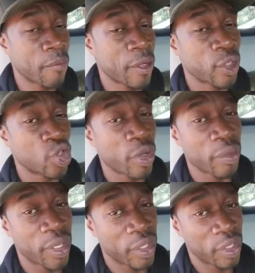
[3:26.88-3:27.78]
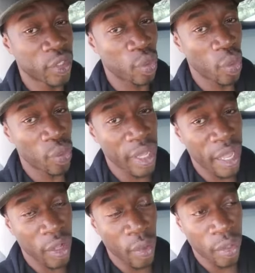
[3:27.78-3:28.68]
contributed to what we
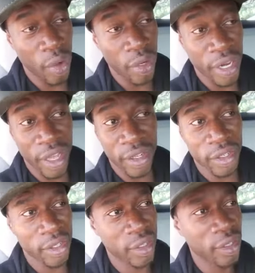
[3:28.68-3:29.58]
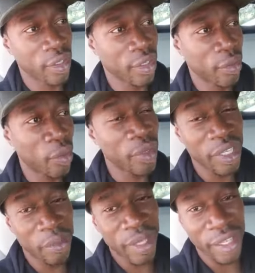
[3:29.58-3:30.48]
got going on now. We'll
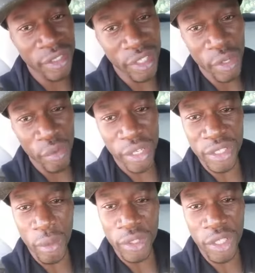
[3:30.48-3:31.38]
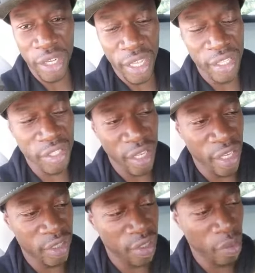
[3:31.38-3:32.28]
keep that secret because I want y'all to at least
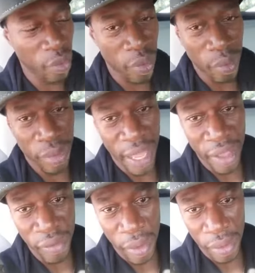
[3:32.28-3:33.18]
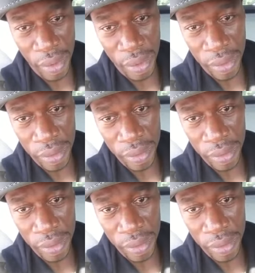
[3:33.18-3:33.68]
hear some of what we have going on.